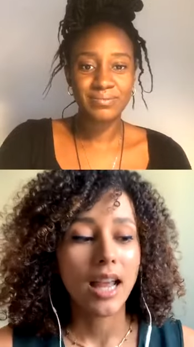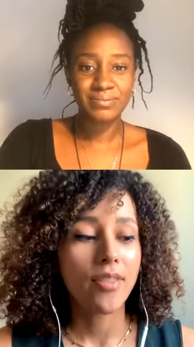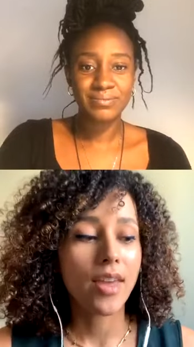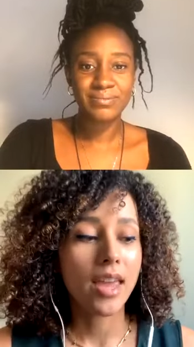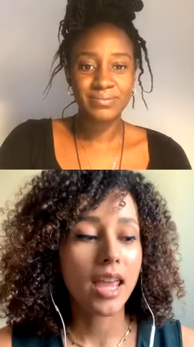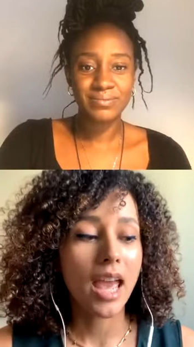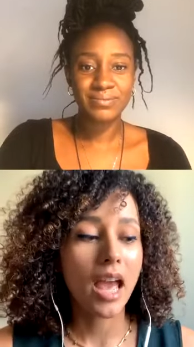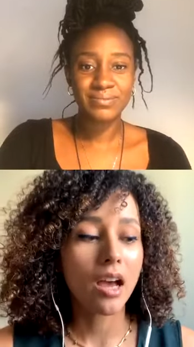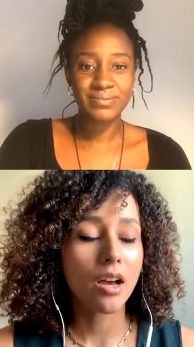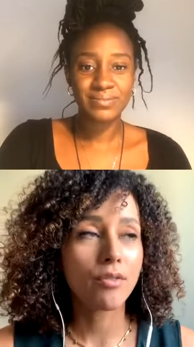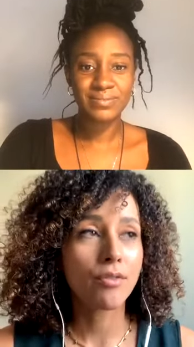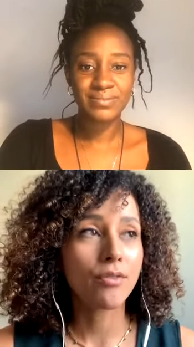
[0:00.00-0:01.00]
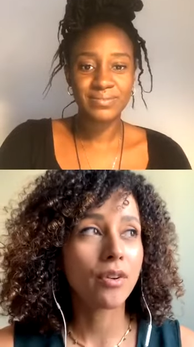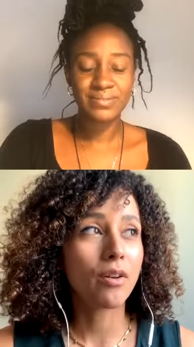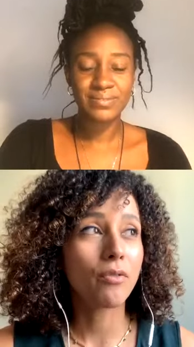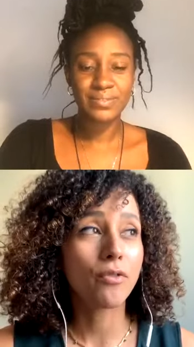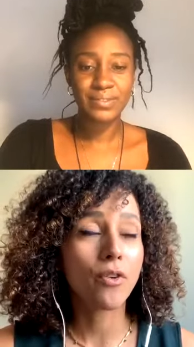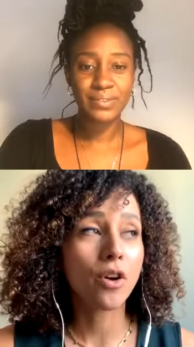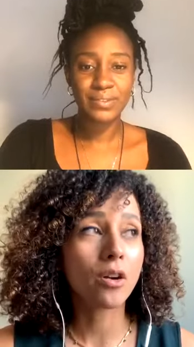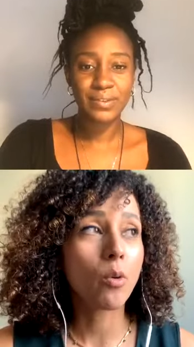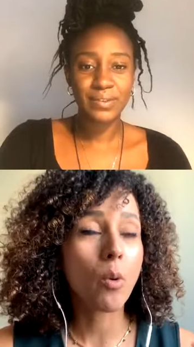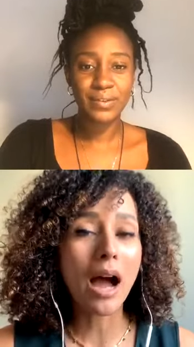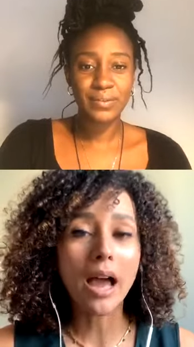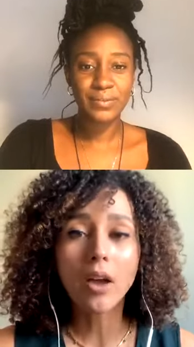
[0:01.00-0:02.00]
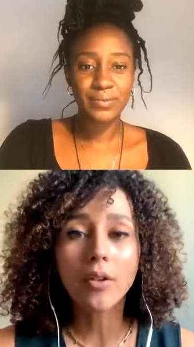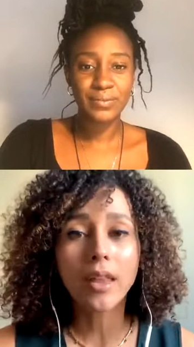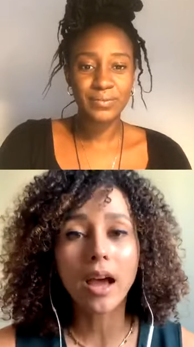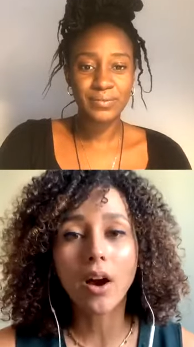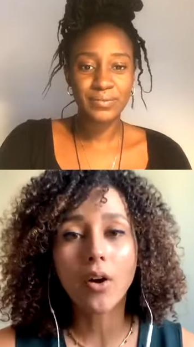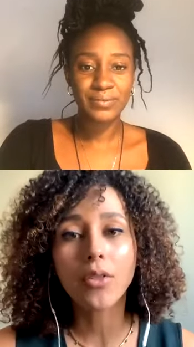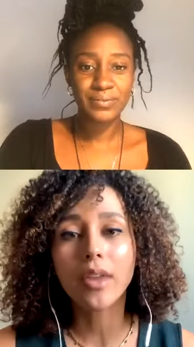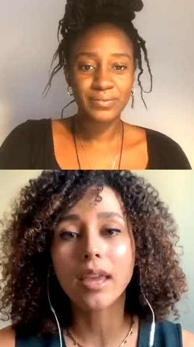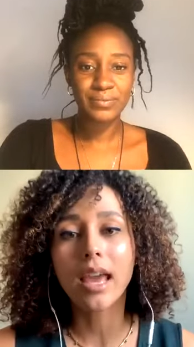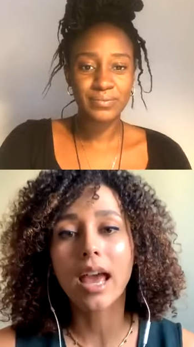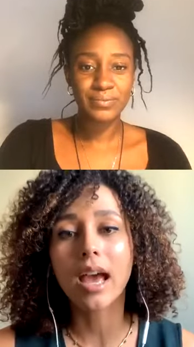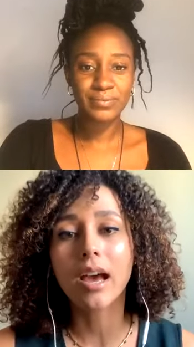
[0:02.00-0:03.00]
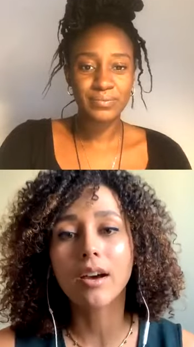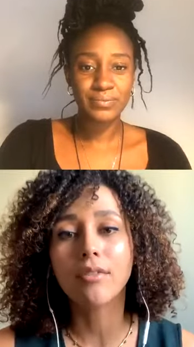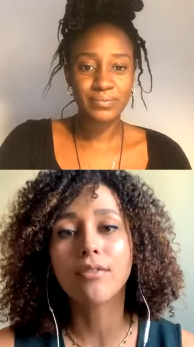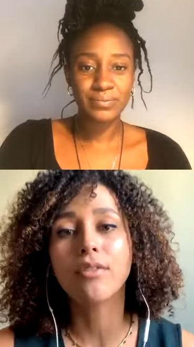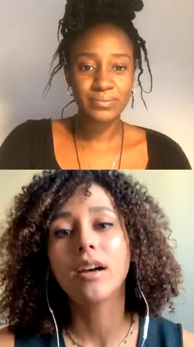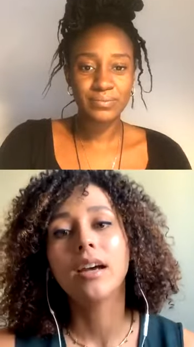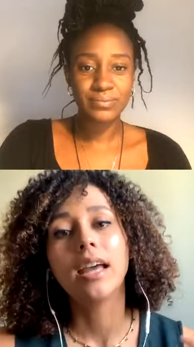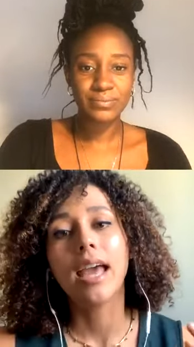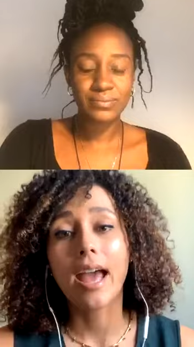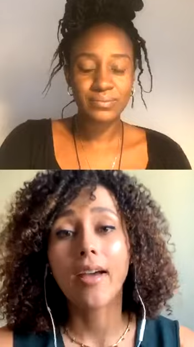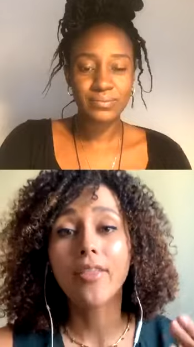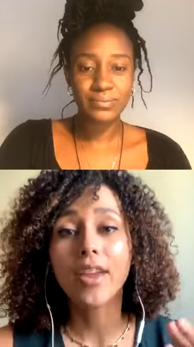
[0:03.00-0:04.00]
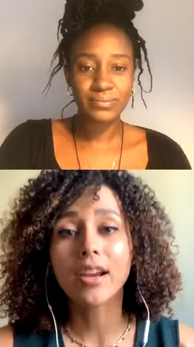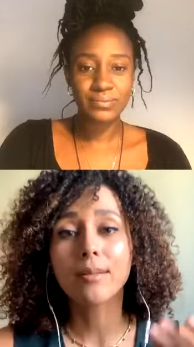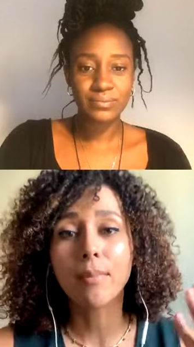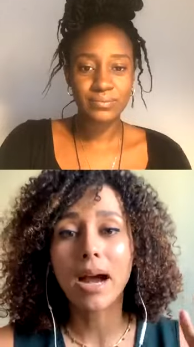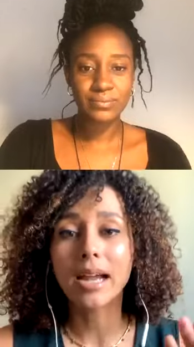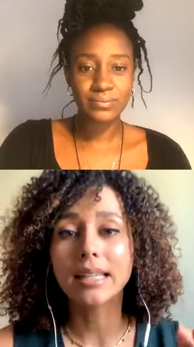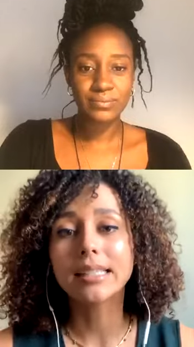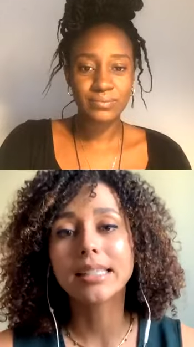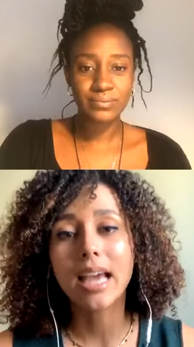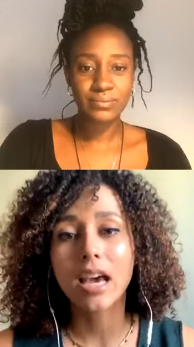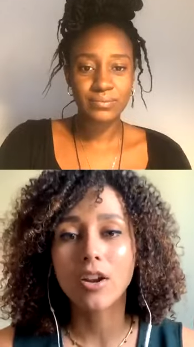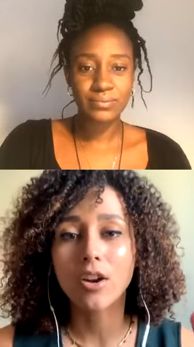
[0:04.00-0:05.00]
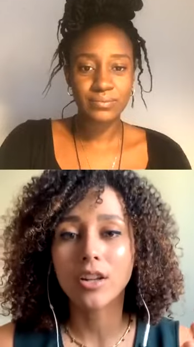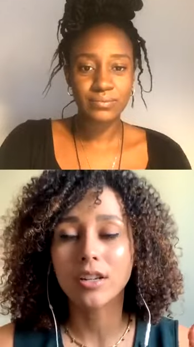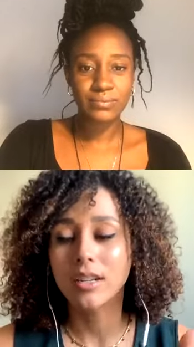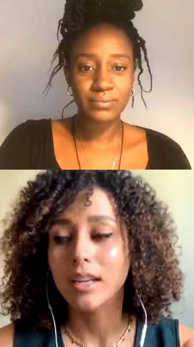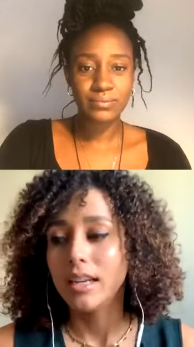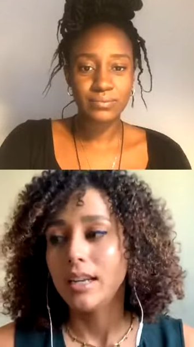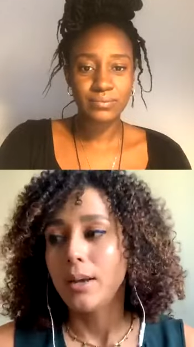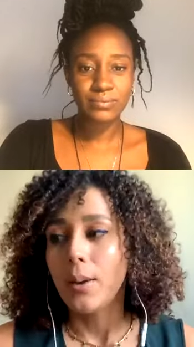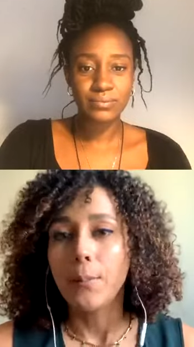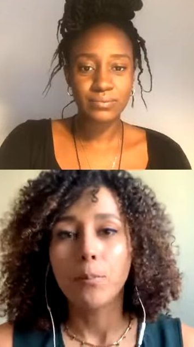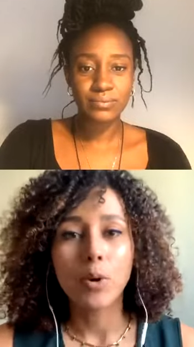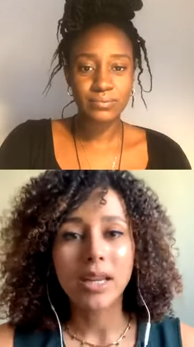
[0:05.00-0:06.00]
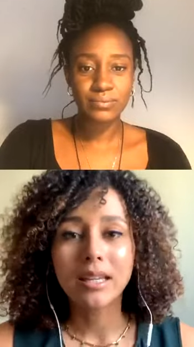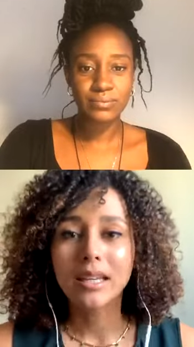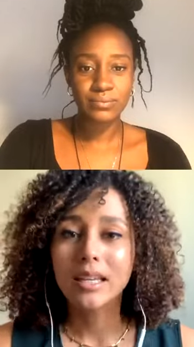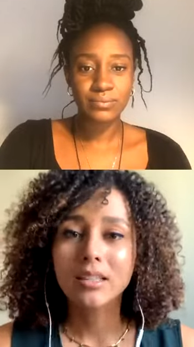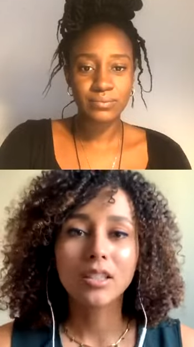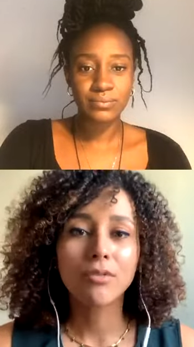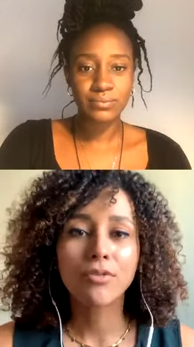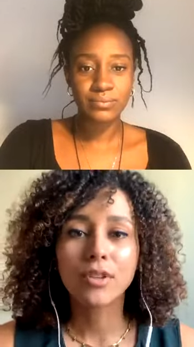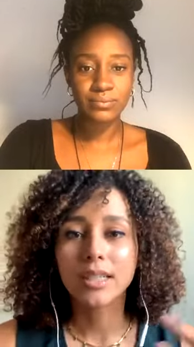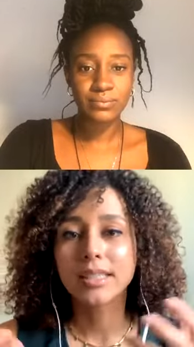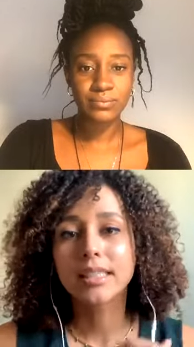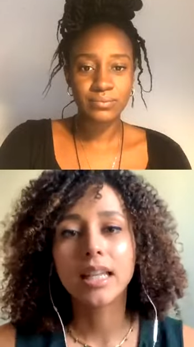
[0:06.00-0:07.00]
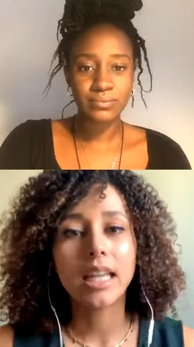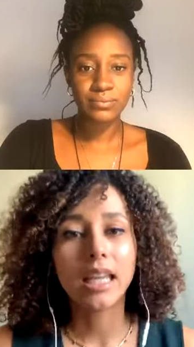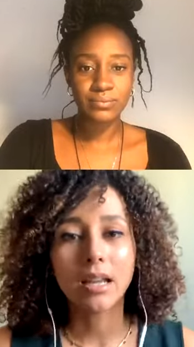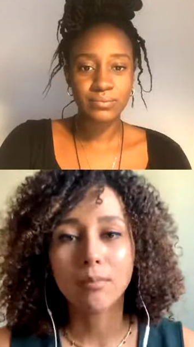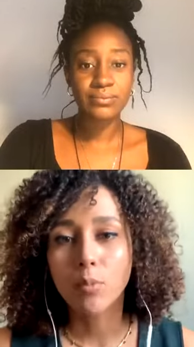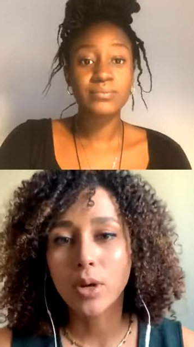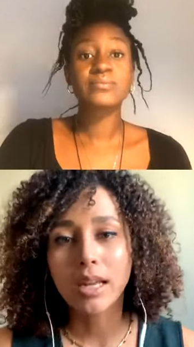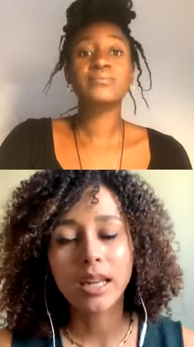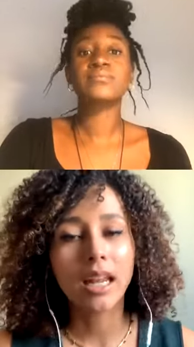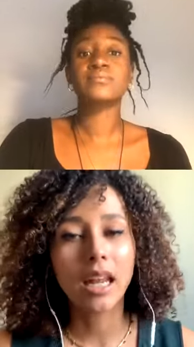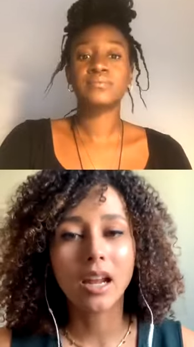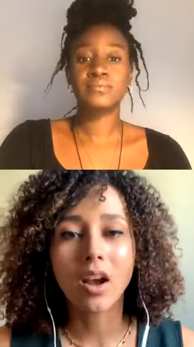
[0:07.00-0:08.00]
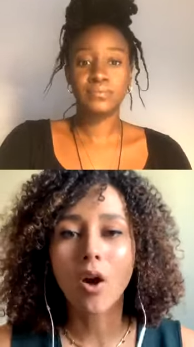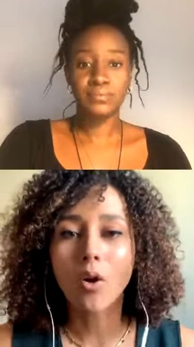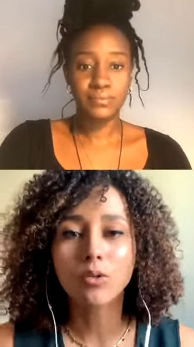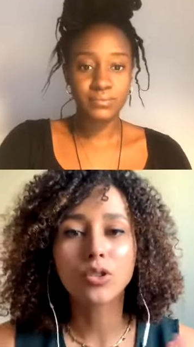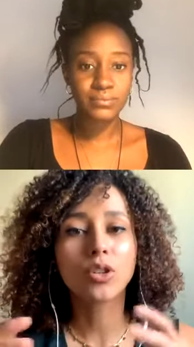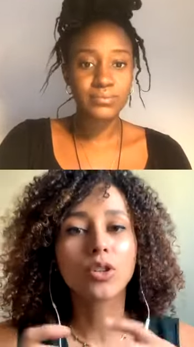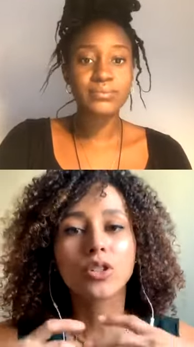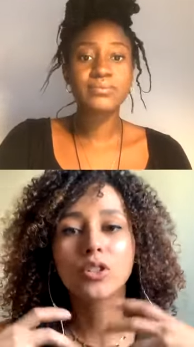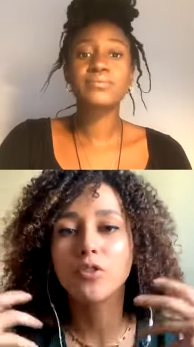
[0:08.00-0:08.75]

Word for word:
Speaker 1: they have, for a while now, they have had their mindset on bringing diversity and bringing all sorts